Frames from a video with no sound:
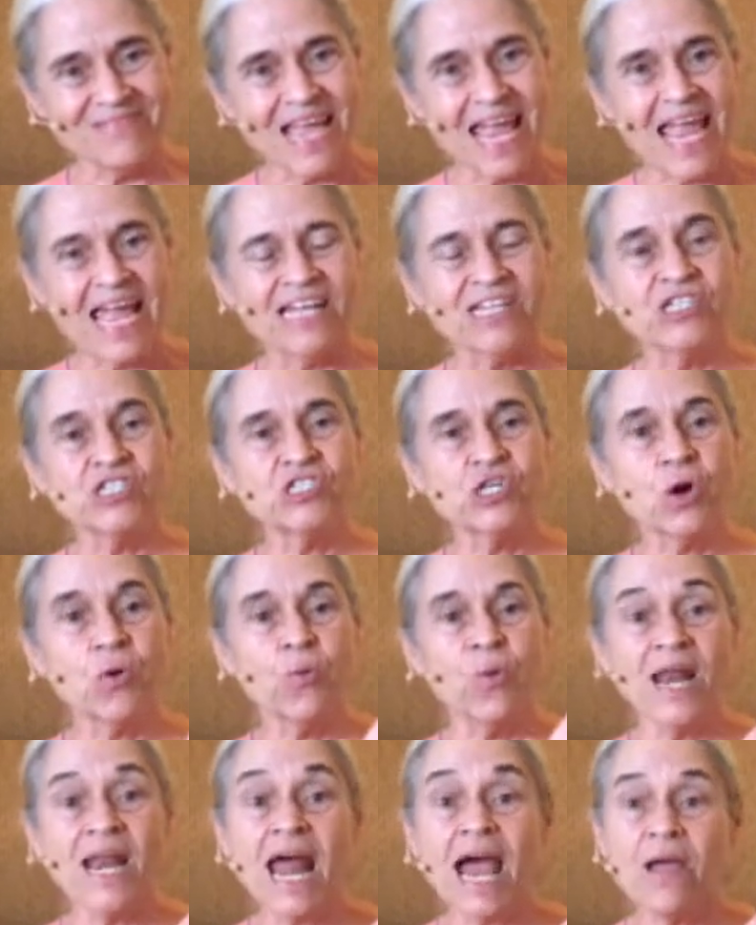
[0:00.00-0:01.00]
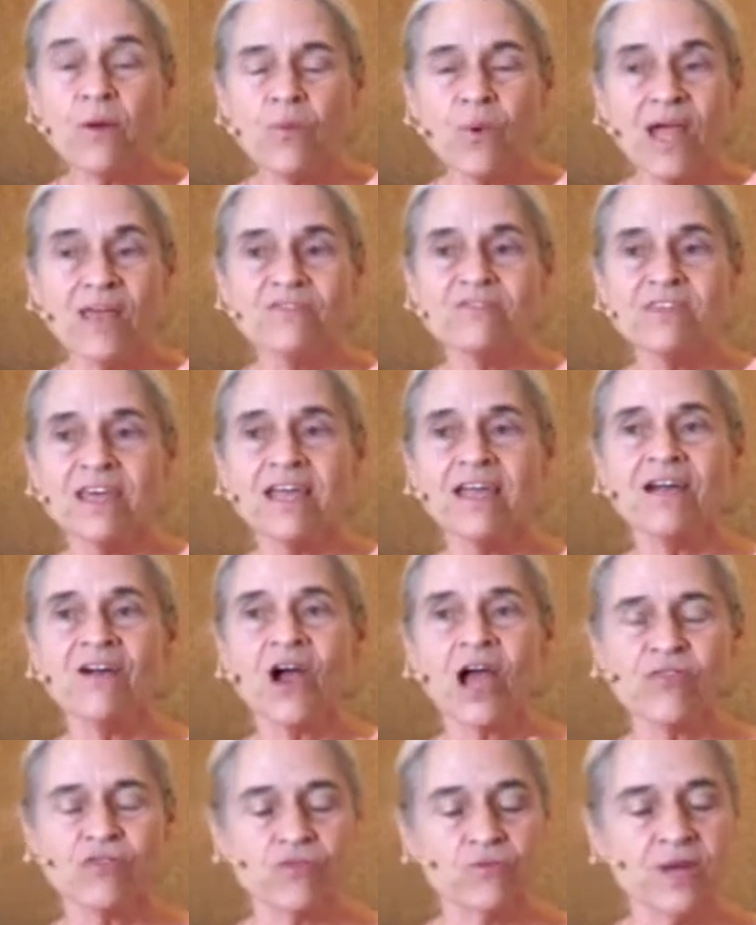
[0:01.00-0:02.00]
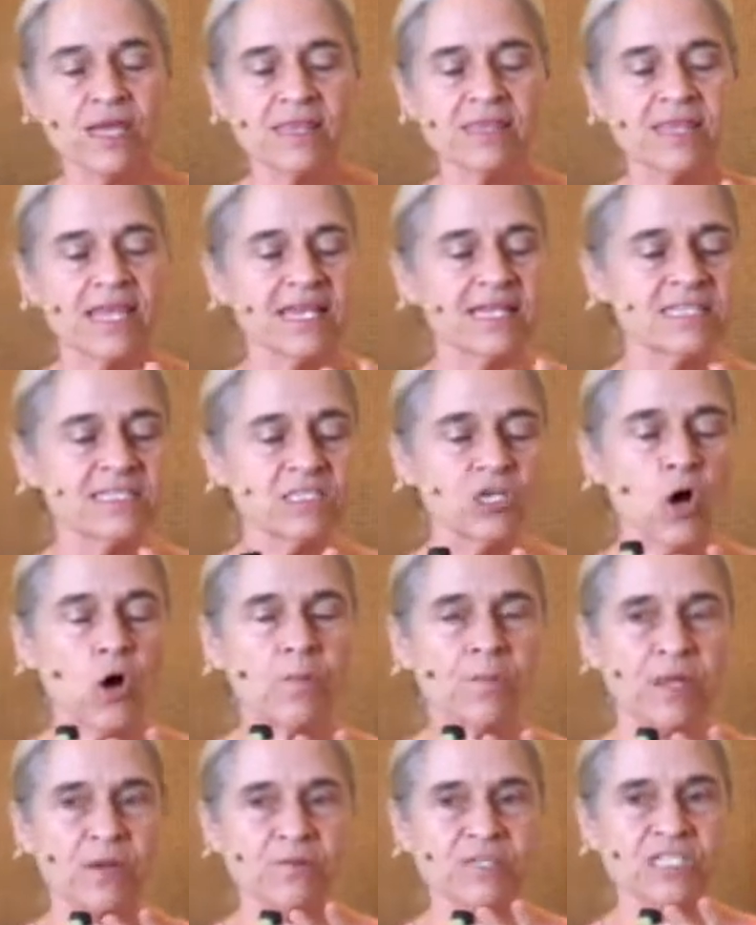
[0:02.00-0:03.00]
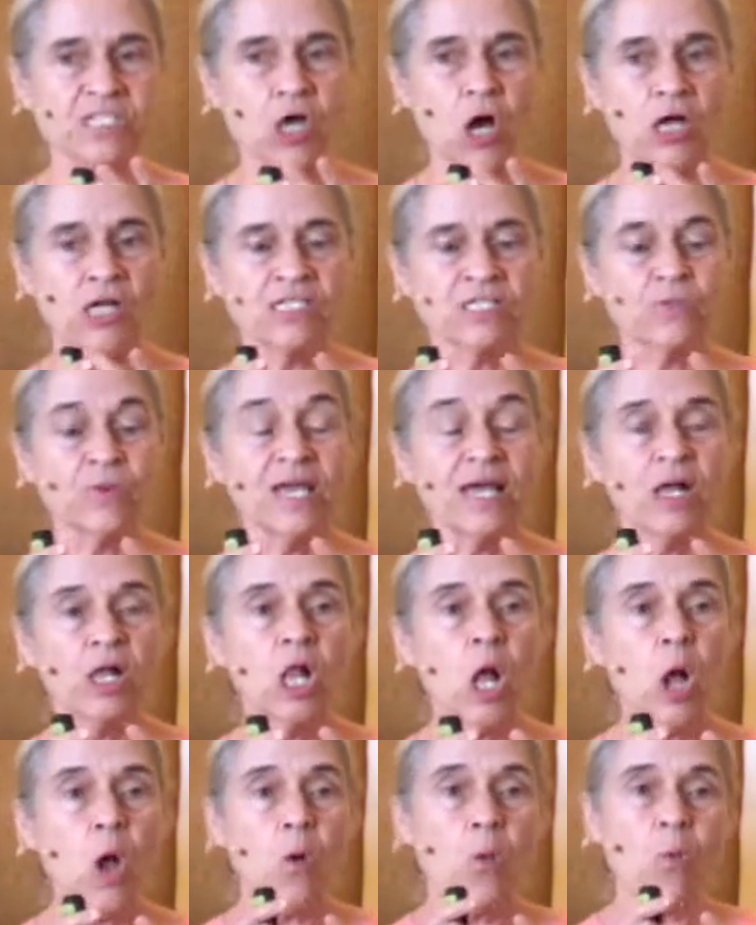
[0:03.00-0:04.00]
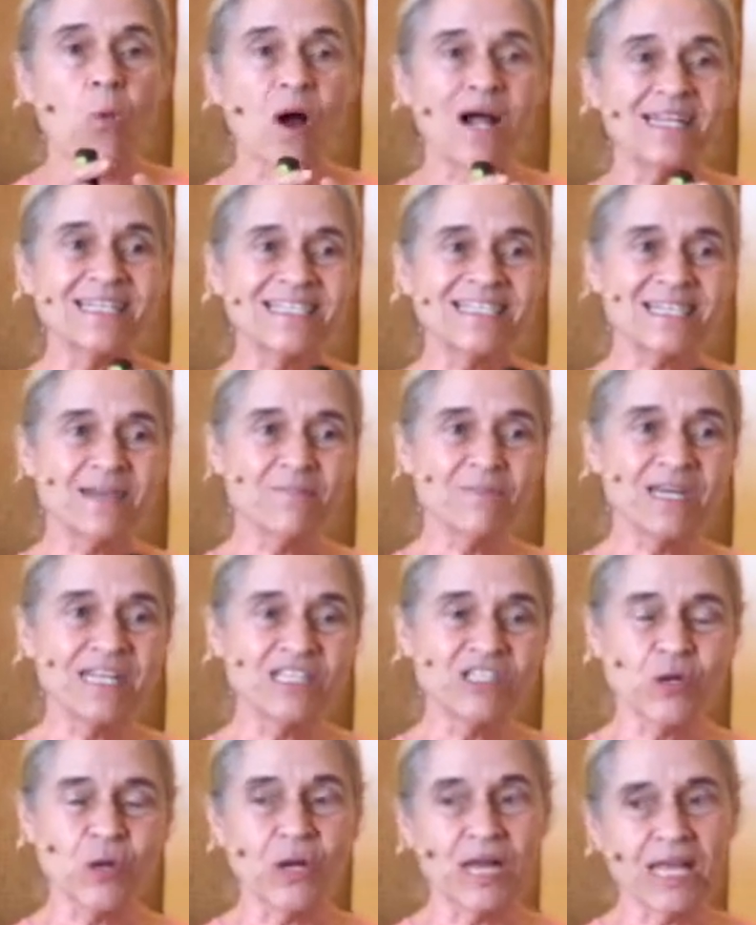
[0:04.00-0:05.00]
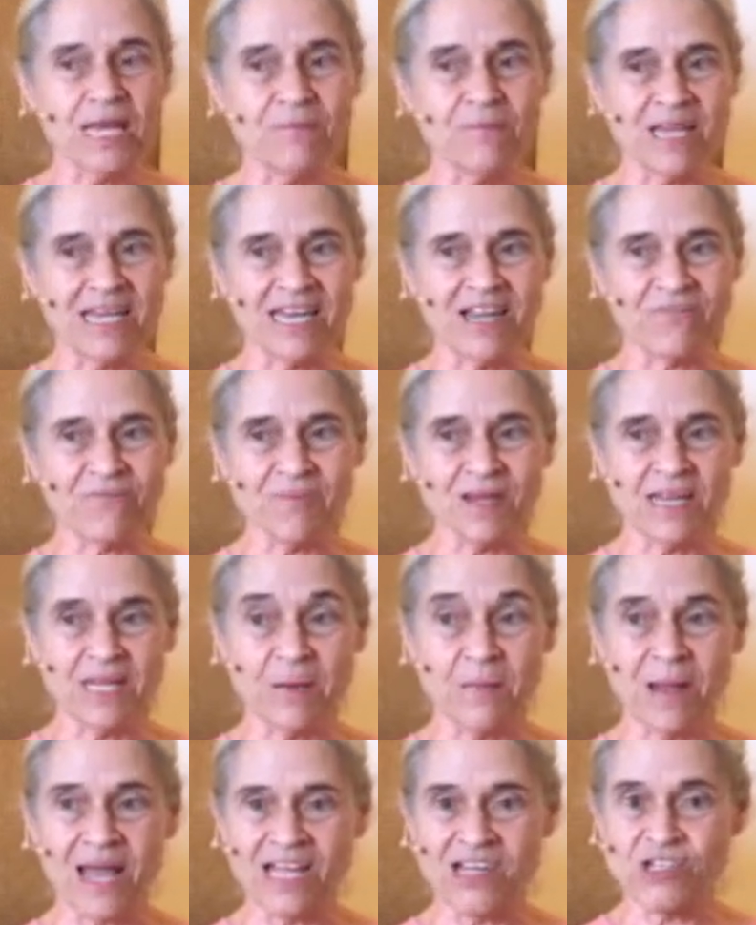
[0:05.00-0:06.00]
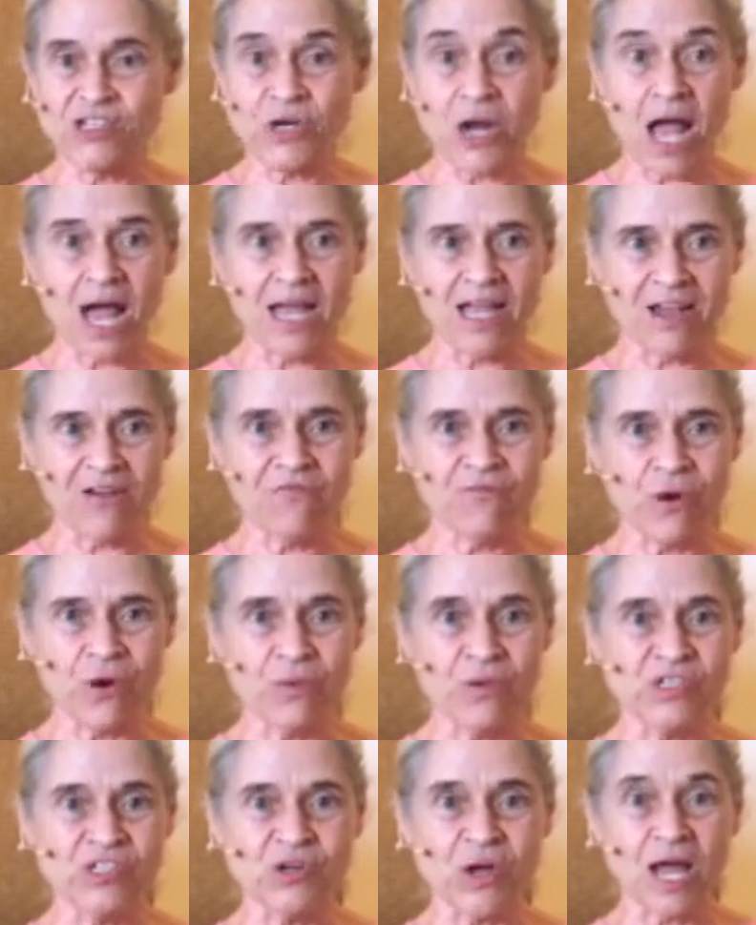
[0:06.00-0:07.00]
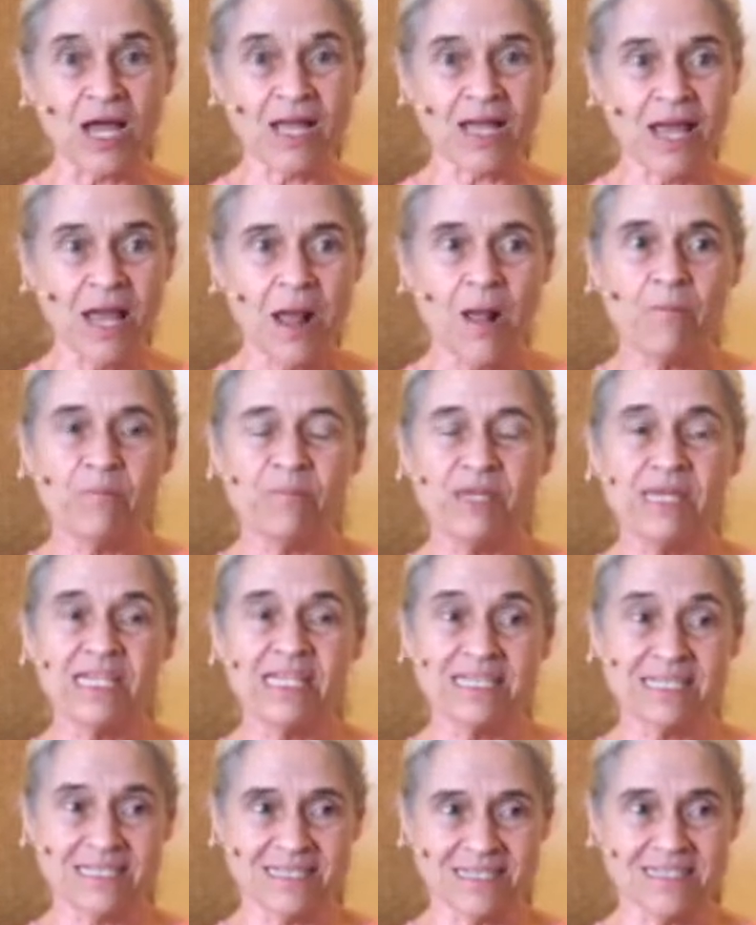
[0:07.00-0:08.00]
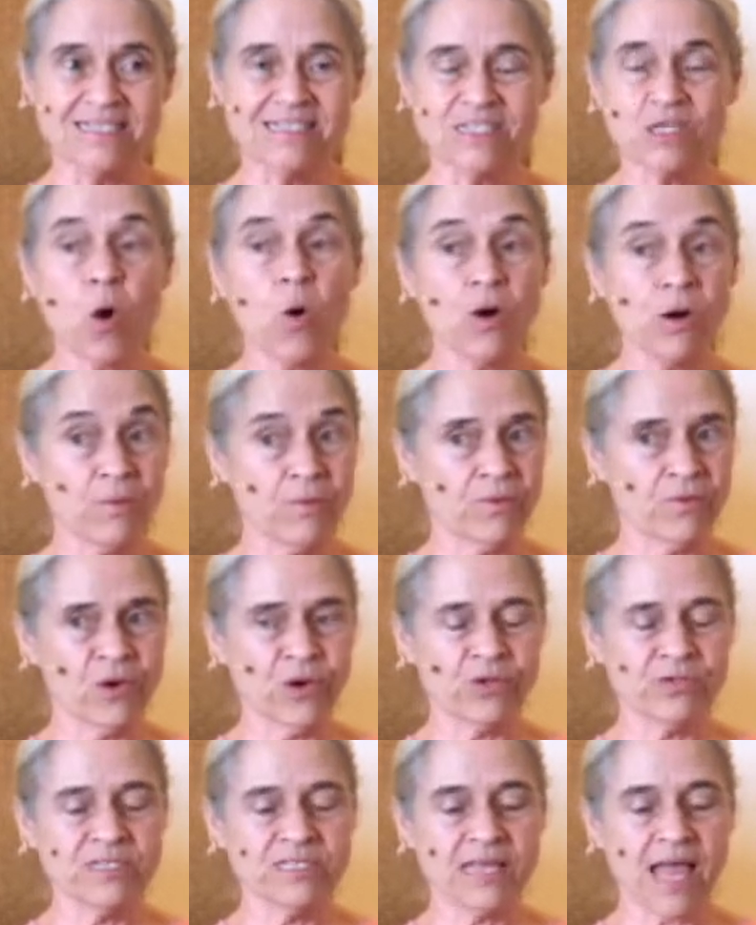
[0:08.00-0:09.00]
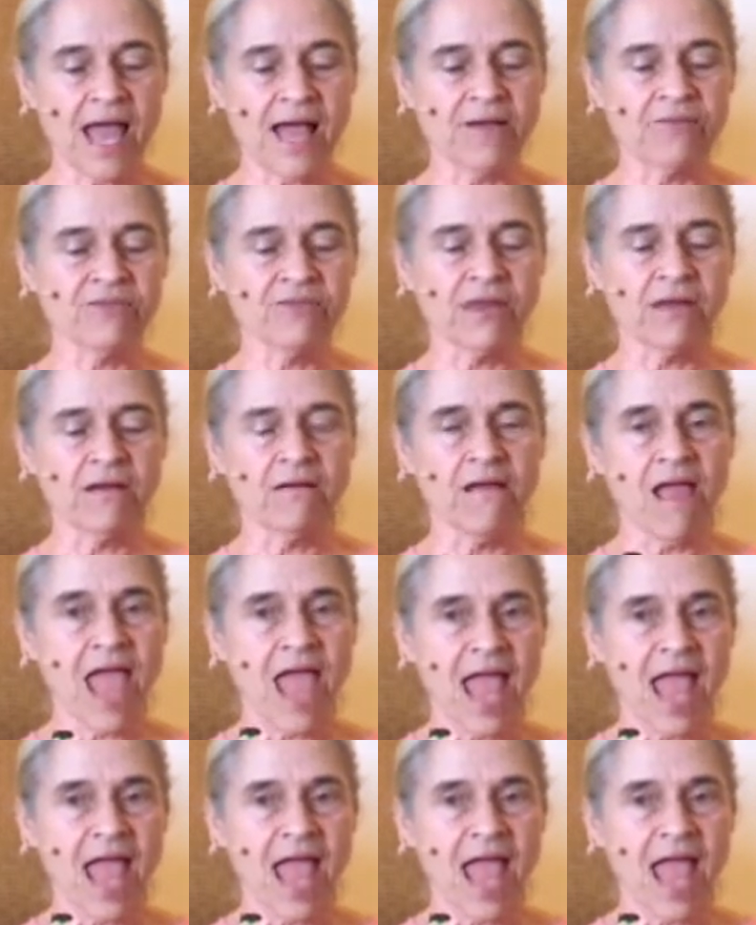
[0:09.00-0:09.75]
And so when I went there, three things told me it was God's will. One, somebody donated me enough money to buy a truck, a four wheel truck, because it's horrible roads out there.